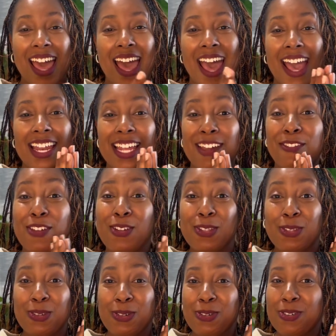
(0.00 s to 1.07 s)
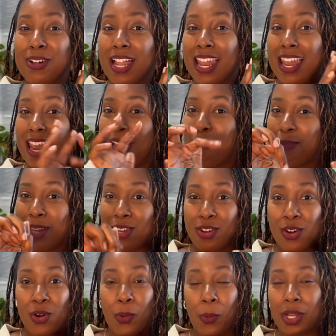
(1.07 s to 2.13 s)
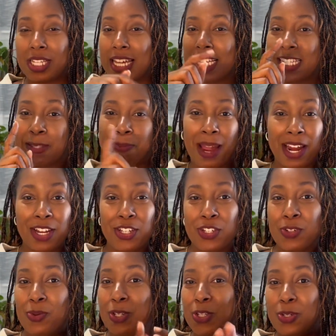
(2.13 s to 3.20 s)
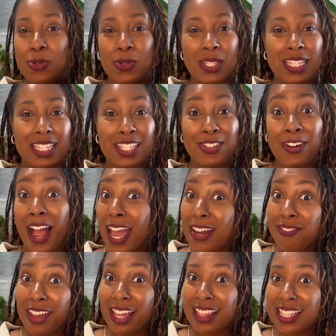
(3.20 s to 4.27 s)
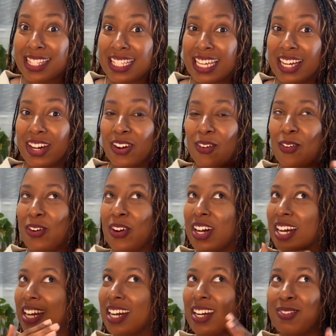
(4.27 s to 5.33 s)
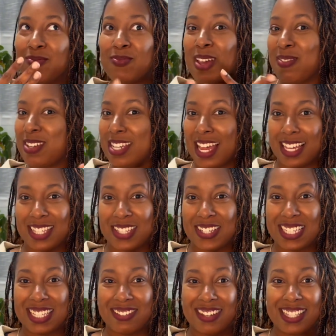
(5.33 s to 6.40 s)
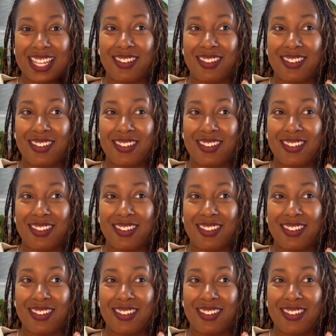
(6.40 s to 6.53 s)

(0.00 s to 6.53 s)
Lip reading: And if you do, let me know what inspired you, what you would try to make this year, or maybe next Christmas.